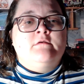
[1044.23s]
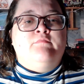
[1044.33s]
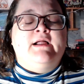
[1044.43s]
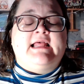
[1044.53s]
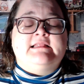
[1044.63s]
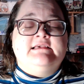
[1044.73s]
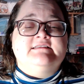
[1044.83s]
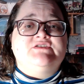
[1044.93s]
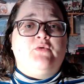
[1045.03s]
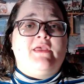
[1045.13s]
but at
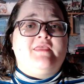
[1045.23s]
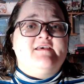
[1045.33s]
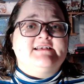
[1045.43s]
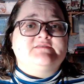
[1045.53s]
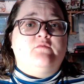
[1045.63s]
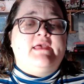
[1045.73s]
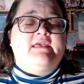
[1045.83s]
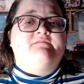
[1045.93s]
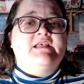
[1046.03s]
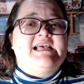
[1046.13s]
least doing this will make
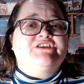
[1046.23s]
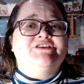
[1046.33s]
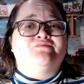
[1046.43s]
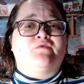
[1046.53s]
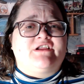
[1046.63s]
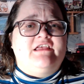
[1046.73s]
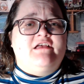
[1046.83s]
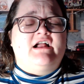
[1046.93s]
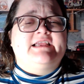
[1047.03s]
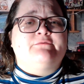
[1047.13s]
it feel like she's working
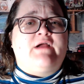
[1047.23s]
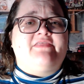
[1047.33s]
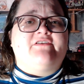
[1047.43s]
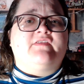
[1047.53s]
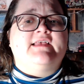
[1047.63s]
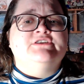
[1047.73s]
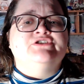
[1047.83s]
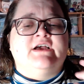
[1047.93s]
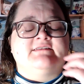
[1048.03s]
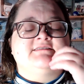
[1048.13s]
on it rather than
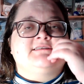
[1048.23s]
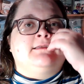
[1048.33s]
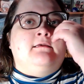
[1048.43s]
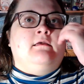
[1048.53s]
just